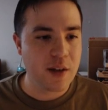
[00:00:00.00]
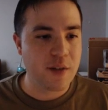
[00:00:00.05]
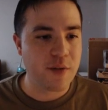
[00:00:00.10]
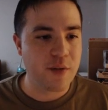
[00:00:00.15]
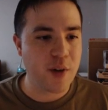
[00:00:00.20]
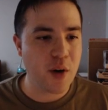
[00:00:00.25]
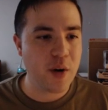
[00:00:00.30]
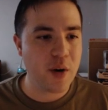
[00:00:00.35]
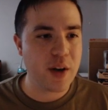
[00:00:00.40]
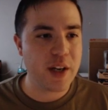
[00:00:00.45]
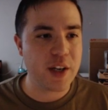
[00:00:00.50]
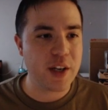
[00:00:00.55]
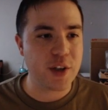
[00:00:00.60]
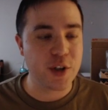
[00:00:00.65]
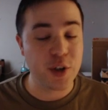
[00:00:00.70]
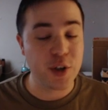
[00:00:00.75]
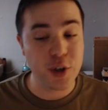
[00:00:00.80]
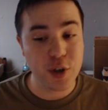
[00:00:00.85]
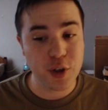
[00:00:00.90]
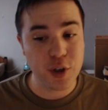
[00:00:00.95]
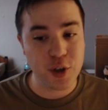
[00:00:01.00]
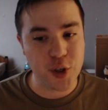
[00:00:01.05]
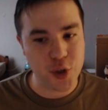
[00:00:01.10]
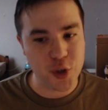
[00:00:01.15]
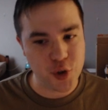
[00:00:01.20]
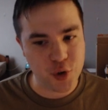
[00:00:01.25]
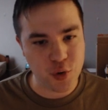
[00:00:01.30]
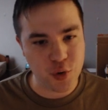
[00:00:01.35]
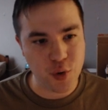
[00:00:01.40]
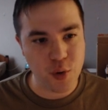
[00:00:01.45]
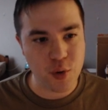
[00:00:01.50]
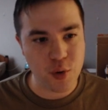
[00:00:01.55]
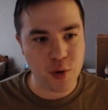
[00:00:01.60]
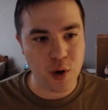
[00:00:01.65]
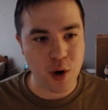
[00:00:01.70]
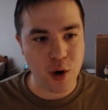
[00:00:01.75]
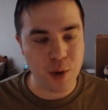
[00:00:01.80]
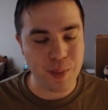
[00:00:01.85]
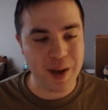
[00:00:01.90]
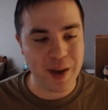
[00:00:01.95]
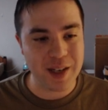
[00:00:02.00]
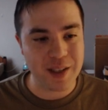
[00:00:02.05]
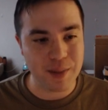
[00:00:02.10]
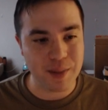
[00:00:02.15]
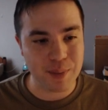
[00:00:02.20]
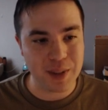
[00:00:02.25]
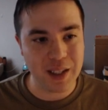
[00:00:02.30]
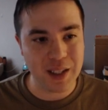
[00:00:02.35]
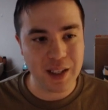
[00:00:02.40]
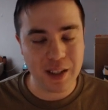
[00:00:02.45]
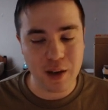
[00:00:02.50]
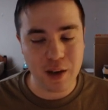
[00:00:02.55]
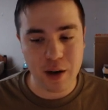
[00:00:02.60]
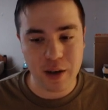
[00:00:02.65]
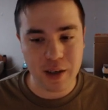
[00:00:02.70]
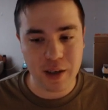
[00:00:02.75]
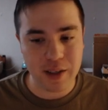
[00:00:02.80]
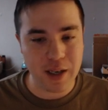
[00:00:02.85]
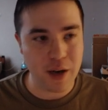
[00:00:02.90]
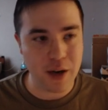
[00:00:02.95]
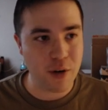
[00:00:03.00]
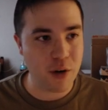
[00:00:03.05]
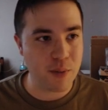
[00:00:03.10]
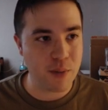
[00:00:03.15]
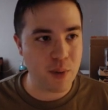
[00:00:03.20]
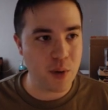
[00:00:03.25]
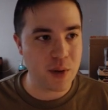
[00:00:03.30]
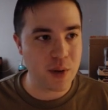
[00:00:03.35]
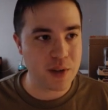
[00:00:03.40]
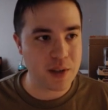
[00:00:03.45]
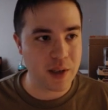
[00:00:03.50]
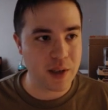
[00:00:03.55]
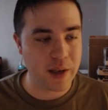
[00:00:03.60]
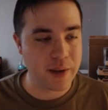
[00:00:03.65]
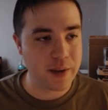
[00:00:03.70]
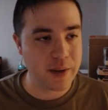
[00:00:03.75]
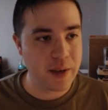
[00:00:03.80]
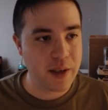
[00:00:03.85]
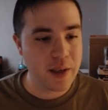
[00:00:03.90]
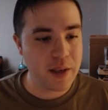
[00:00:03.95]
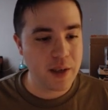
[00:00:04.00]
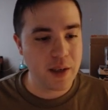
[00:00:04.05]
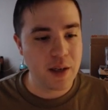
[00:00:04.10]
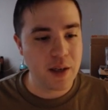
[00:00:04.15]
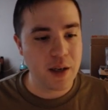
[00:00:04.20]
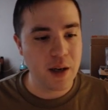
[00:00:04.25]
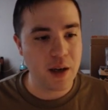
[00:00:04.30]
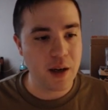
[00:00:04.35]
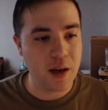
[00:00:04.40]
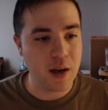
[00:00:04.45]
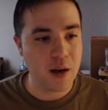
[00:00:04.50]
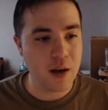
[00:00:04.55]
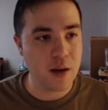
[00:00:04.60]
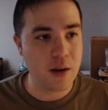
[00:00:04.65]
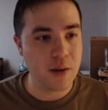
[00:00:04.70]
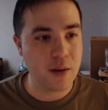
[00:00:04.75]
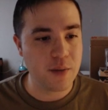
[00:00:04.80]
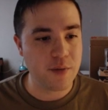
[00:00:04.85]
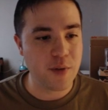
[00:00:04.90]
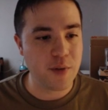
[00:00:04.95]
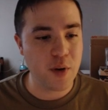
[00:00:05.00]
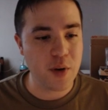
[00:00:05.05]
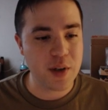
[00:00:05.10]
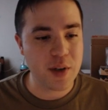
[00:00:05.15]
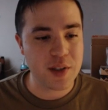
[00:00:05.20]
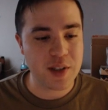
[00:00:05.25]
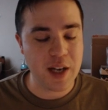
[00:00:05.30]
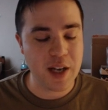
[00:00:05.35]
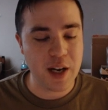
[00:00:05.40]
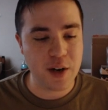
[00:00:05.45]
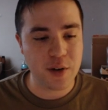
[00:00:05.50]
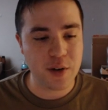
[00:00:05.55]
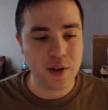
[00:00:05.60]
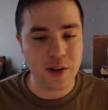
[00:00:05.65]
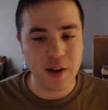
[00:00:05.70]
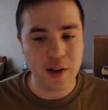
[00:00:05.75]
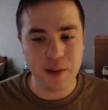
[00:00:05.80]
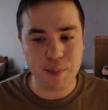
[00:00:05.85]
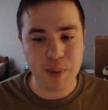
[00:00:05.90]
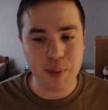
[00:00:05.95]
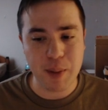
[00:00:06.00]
Very good control card by completely locking down our opponent's lane. Very standard.